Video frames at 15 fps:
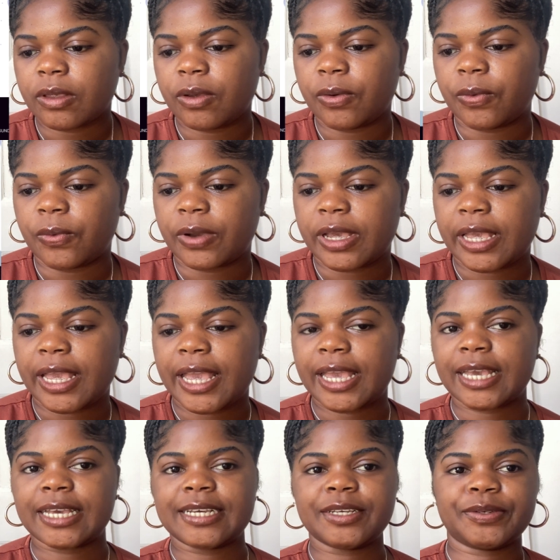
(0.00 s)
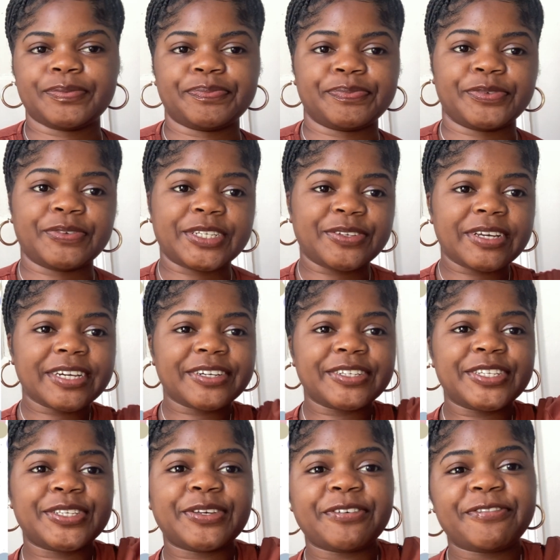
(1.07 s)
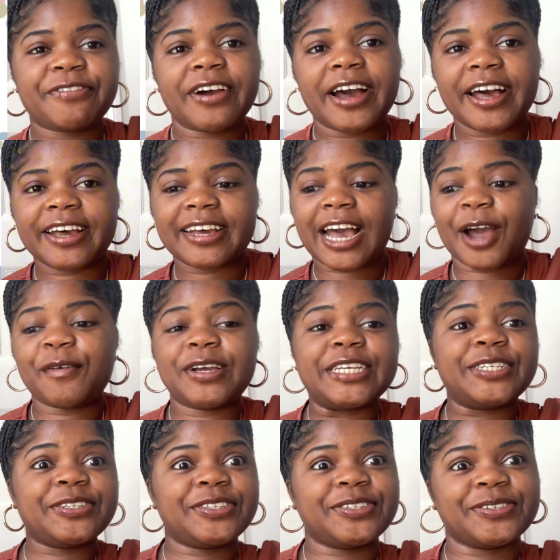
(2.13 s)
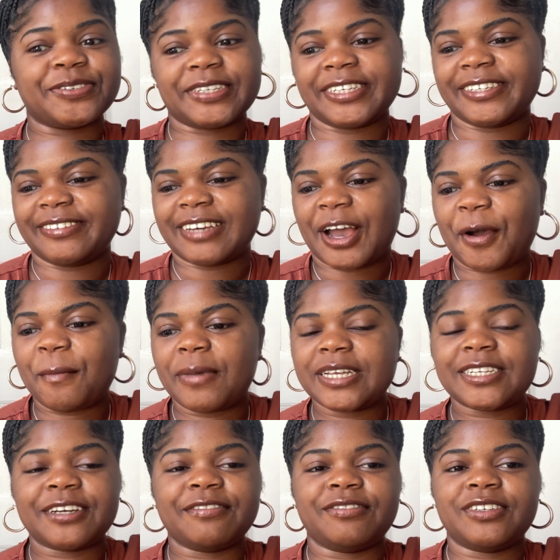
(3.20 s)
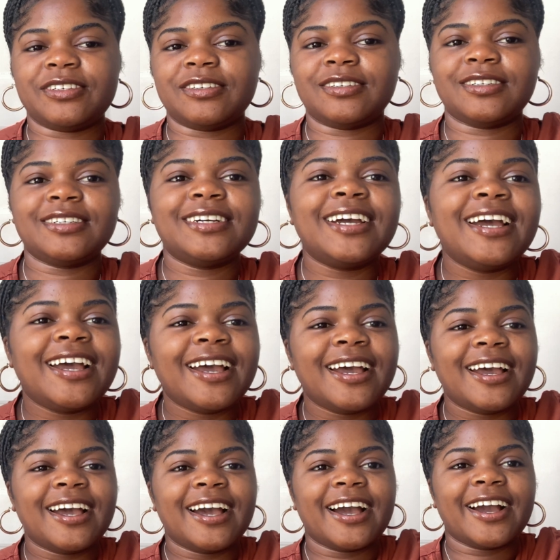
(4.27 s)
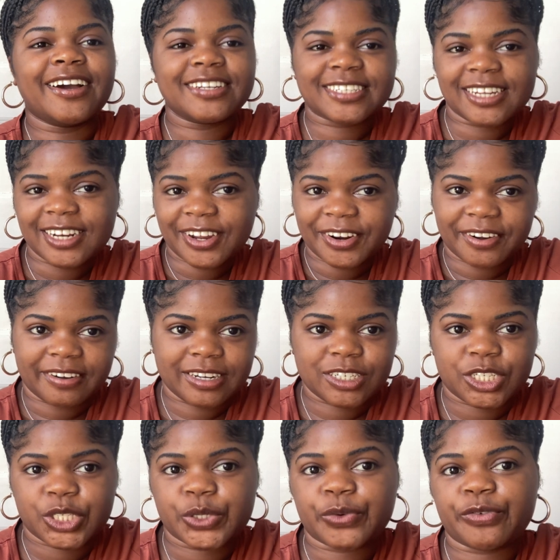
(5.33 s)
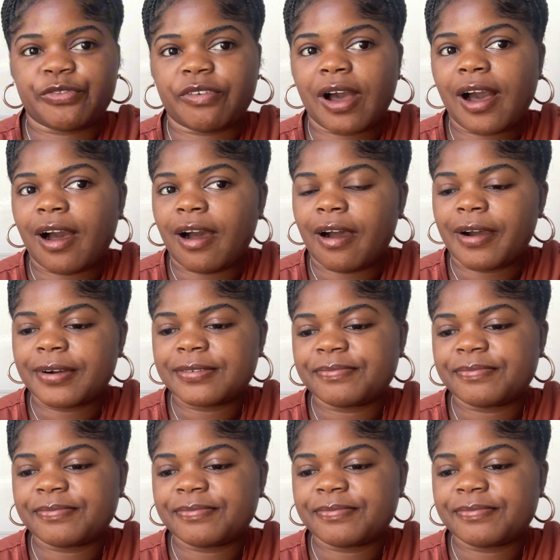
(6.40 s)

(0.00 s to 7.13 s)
Okay. We're doing good so far. How are you doing? How much have you gotten correct so far?